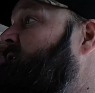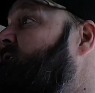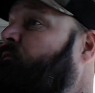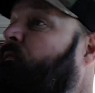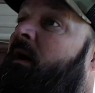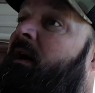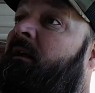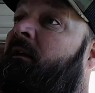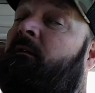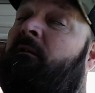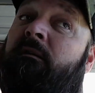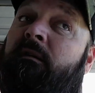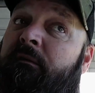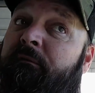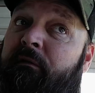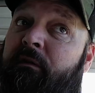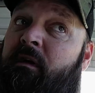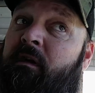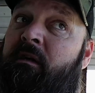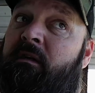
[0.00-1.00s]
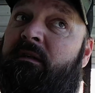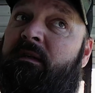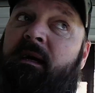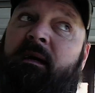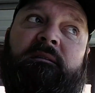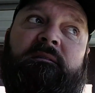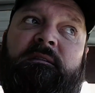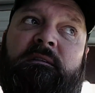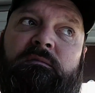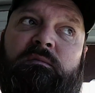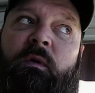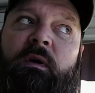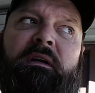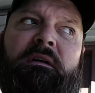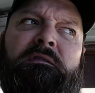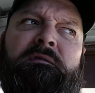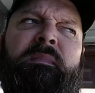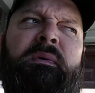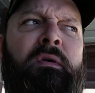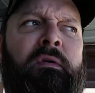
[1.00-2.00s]
this weather. If you're here in Texas, the
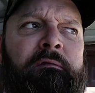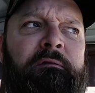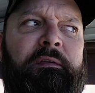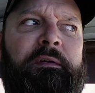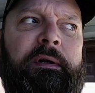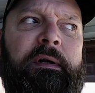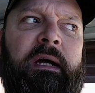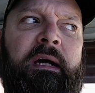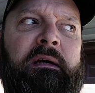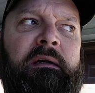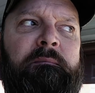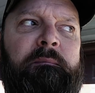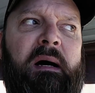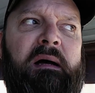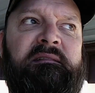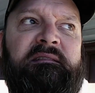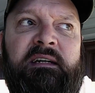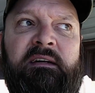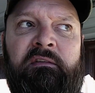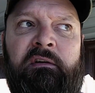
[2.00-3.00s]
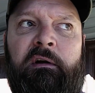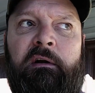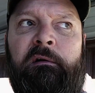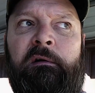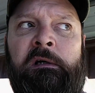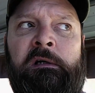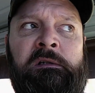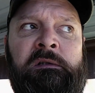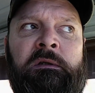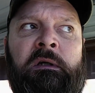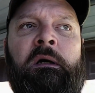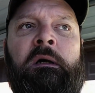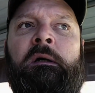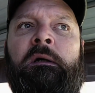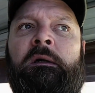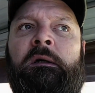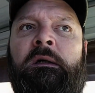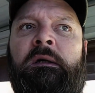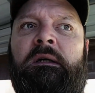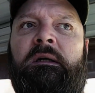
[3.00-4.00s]
weather is beautiful today. About 70 degrees.
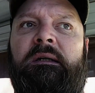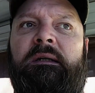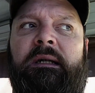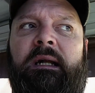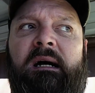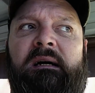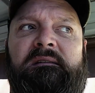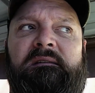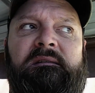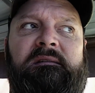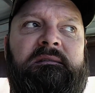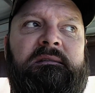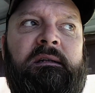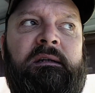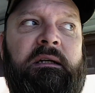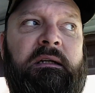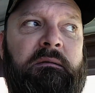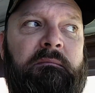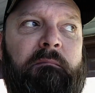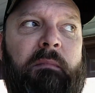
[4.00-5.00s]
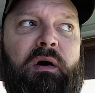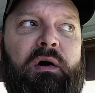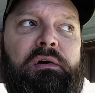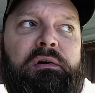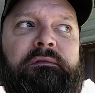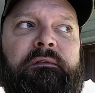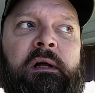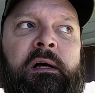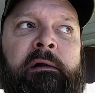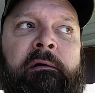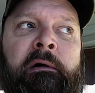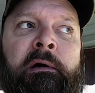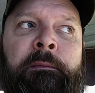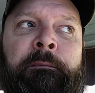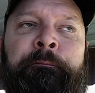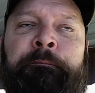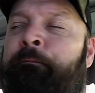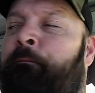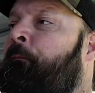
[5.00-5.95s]
Nice and sunny. Birds flying around.